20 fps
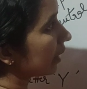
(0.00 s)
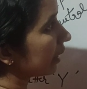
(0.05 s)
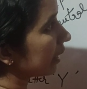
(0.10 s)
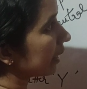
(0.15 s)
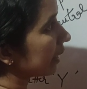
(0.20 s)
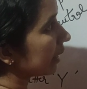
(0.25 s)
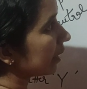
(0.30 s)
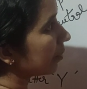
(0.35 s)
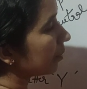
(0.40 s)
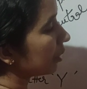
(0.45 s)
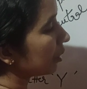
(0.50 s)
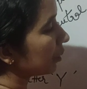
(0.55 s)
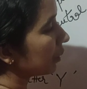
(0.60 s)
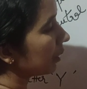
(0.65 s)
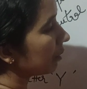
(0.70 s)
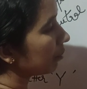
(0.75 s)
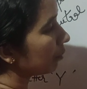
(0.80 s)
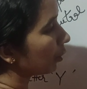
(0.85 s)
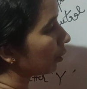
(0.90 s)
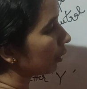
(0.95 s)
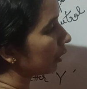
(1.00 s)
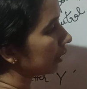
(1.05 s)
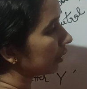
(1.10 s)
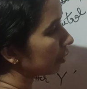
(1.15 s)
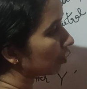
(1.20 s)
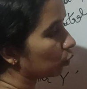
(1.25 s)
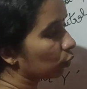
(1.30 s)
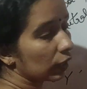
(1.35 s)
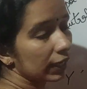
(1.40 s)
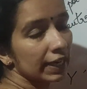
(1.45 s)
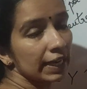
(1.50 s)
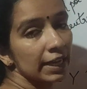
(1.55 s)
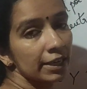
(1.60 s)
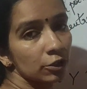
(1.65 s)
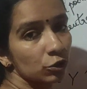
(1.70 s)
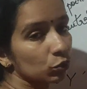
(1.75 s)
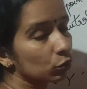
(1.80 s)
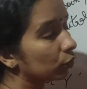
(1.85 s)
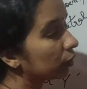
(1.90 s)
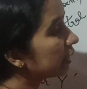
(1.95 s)
connected between point 1
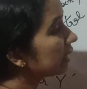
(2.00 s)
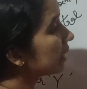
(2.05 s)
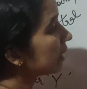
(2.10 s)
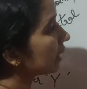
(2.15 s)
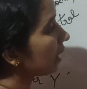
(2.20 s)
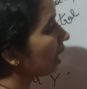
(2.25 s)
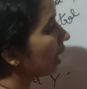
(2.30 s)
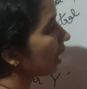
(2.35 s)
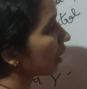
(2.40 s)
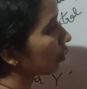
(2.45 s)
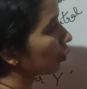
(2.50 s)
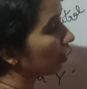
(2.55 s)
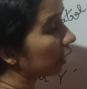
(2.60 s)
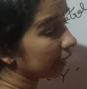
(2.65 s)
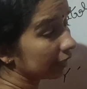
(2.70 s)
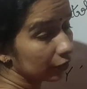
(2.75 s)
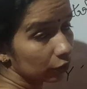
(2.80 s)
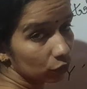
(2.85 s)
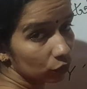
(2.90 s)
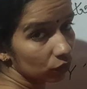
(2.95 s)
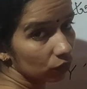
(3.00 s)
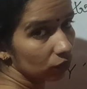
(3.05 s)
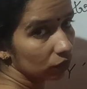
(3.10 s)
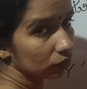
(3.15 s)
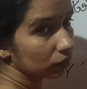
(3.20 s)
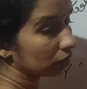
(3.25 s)
and 2 is R12,